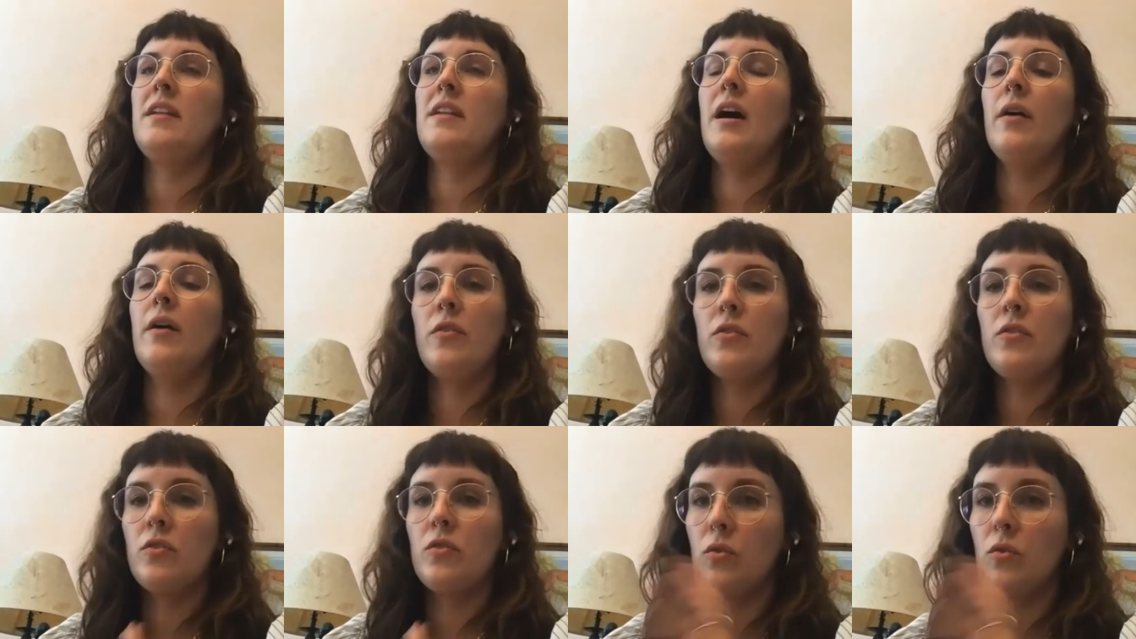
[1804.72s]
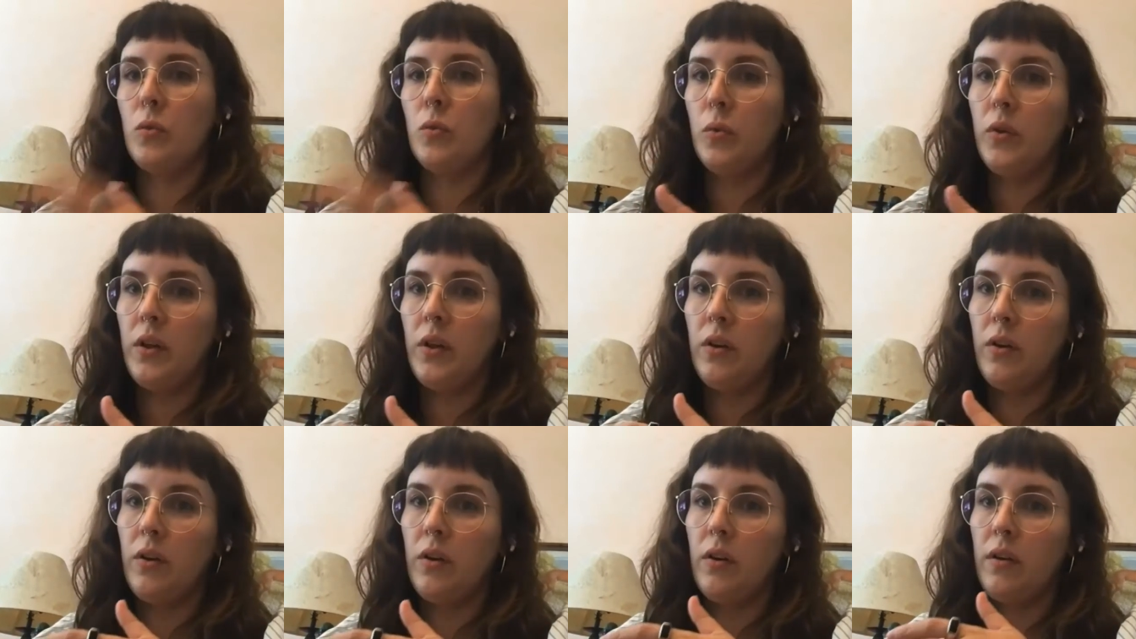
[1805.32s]
Now that the school
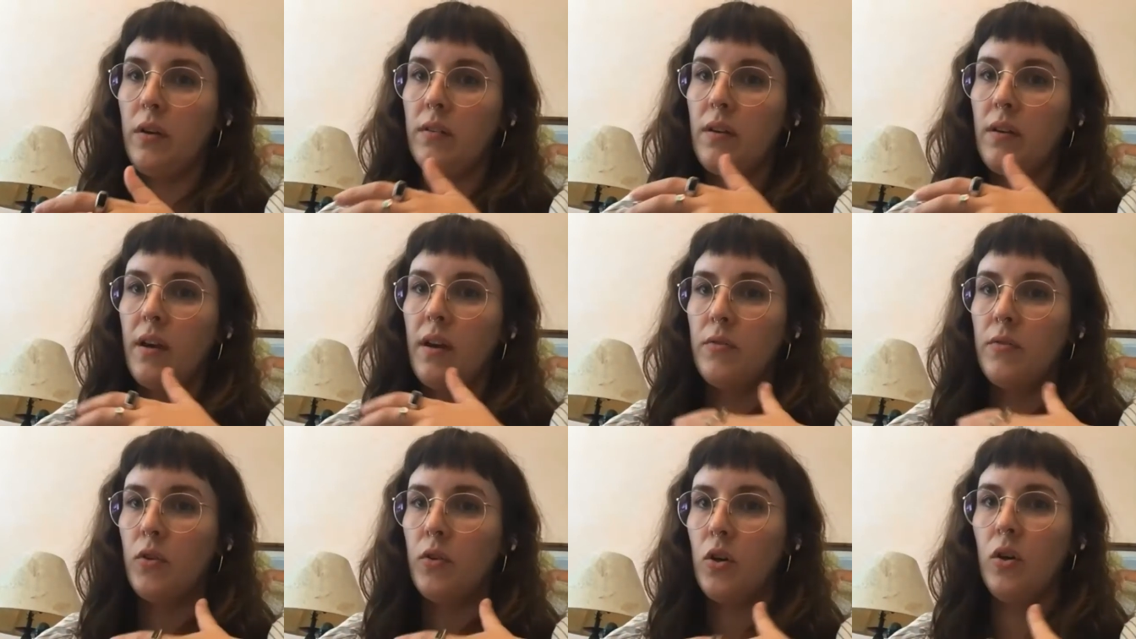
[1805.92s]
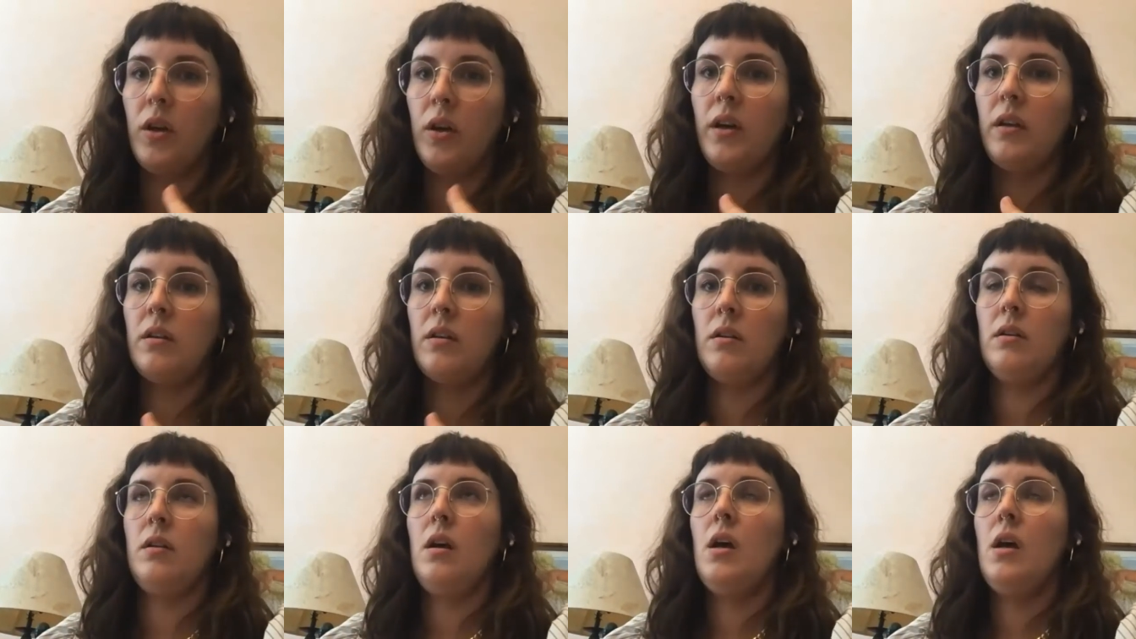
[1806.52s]
year is kind of cooking,